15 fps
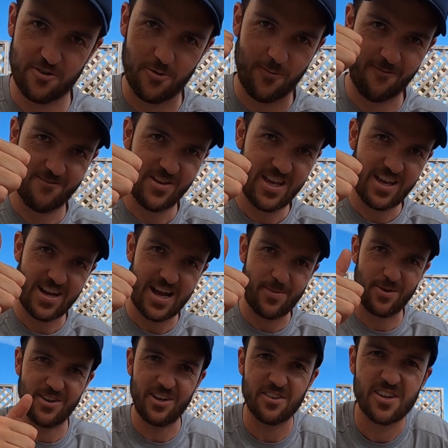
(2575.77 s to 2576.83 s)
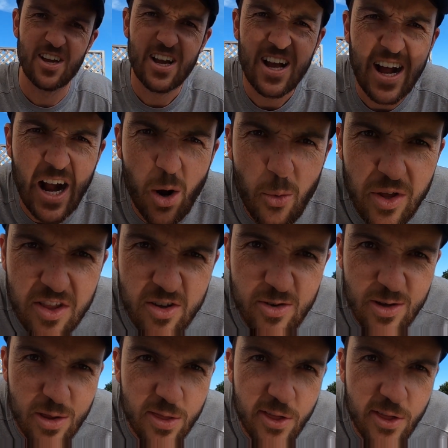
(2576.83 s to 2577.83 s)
So happy days. How are we doing?